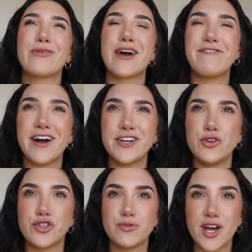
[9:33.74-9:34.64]
is when I find a
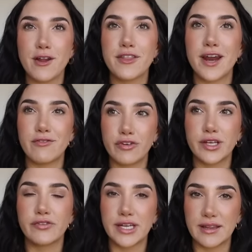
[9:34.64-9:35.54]
YouTube channel that I
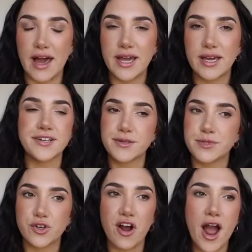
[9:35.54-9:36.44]
really, really like. I
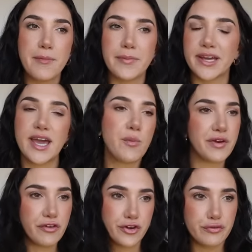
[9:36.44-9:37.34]
subscribe, I'm like, can't
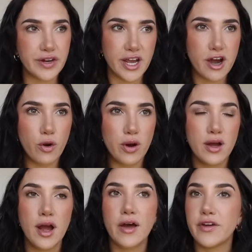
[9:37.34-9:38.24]
wait for a new video
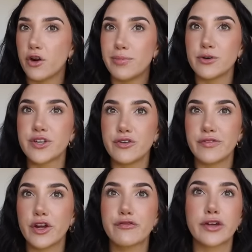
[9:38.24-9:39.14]
and they don't post a new
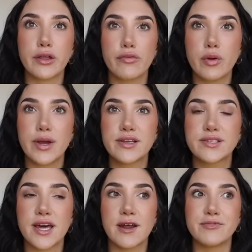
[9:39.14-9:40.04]
video for like three
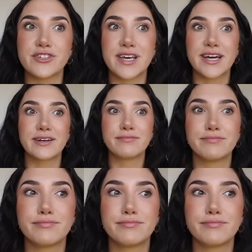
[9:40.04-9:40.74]
weeks. And I'm just like,